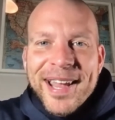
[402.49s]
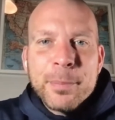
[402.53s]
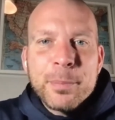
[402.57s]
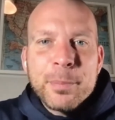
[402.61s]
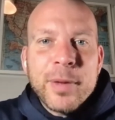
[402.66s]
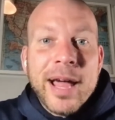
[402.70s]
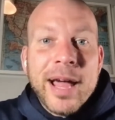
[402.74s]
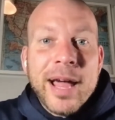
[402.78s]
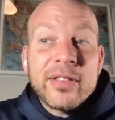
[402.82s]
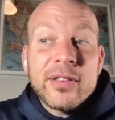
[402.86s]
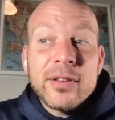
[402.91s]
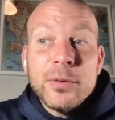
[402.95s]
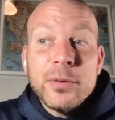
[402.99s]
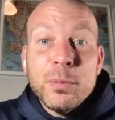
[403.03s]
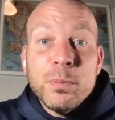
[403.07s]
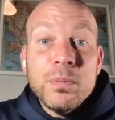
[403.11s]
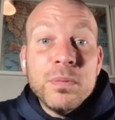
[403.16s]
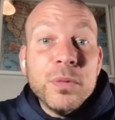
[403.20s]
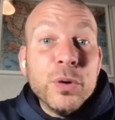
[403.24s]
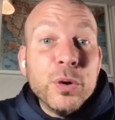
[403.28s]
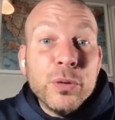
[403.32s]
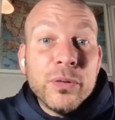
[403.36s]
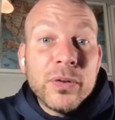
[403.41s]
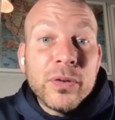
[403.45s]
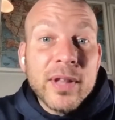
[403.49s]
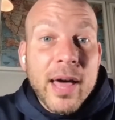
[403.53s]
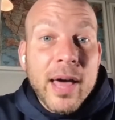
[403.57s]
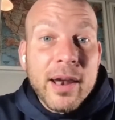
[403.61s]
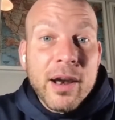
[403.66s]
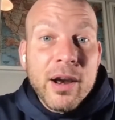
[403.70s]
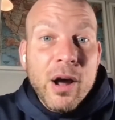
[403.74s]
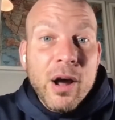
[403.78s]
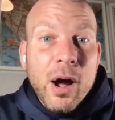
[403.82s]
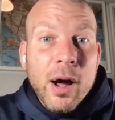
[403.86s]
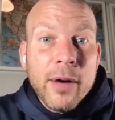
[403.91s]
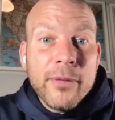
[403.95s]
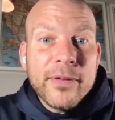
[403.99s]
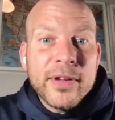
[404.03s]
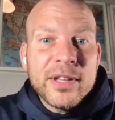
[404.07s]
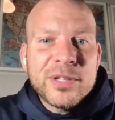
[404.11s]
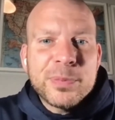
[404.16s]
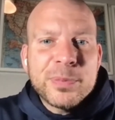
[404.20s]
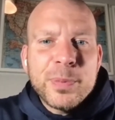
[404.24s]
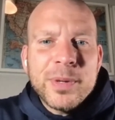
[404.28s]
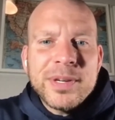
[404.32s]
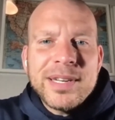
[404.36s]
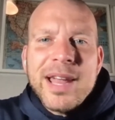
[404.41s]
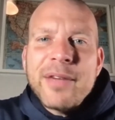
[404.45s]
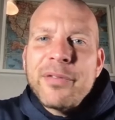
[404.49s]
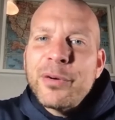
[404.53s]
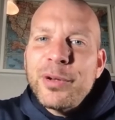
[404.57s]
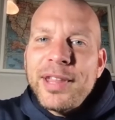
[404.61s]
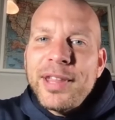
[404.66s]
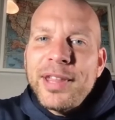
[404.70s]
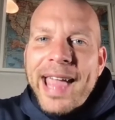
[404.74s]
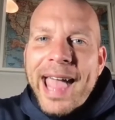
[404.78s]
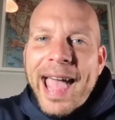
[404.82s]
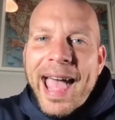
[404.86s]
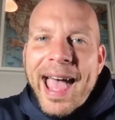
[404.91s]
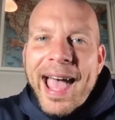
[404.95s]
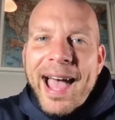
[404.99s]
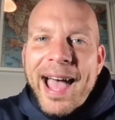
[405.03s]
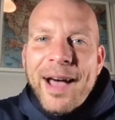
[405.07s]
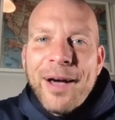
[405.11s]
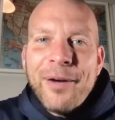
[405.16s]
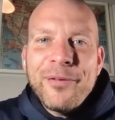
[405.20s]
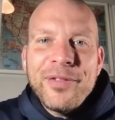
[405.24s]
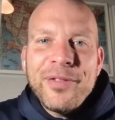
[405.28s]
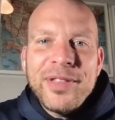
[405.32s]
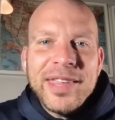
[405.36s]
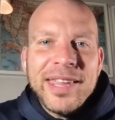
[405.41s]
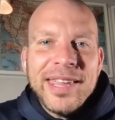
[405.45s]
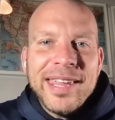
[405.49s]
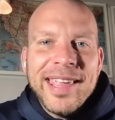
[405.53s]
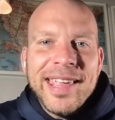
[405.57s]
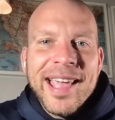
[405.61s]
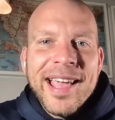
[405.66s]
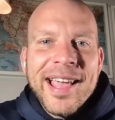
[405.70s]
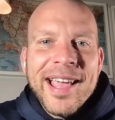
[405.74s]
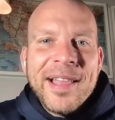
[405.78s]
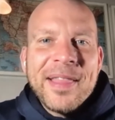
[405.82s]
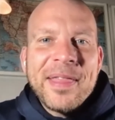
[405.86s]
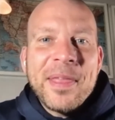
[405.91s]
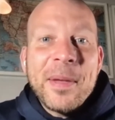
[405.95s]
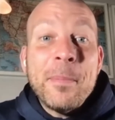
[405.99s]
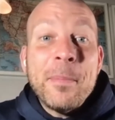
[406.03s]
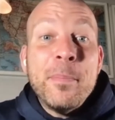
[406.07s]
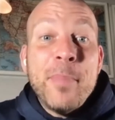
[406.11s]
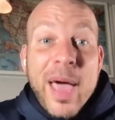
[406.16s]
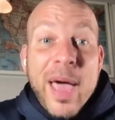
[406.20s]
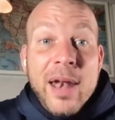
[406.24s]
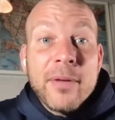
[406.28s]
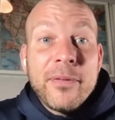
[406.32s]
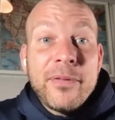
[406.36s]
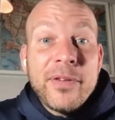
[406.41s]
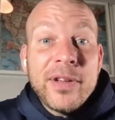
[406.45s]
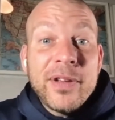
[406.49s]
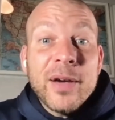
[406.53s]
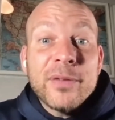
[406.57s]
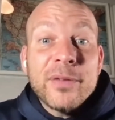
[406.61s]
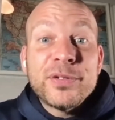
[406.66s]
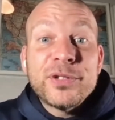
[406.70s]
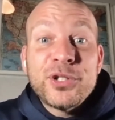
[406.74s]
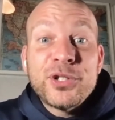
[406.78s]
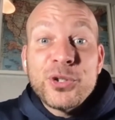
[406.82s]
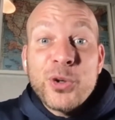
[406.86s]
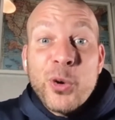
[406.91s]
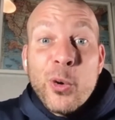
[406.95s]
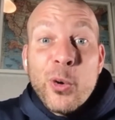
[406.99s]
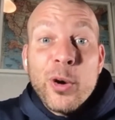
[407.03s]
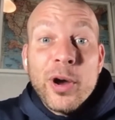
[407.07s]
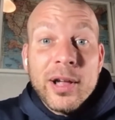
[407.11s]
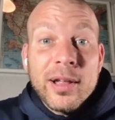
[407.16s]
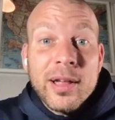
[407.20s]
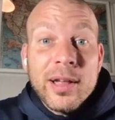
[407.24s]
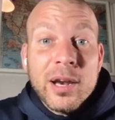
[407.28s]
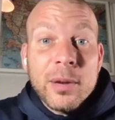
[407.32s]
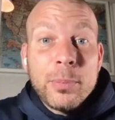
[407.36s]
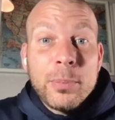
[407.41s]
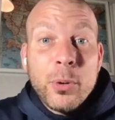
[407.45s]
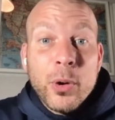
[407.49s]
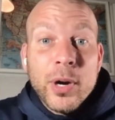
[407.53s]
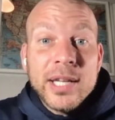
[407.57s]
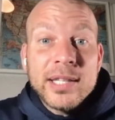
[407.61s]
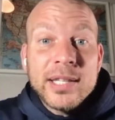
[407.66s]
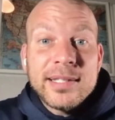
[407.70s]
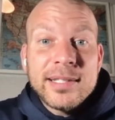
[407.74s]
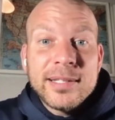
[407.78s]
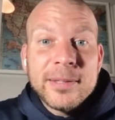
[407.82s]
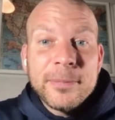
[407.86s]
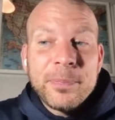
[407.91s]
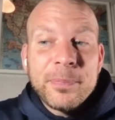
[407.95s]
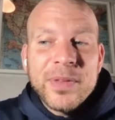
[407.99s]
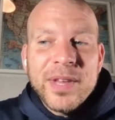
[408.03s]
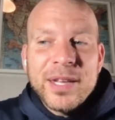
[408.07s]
we have to move a lot on offense, but never really have the benefit of scoring a lot of points.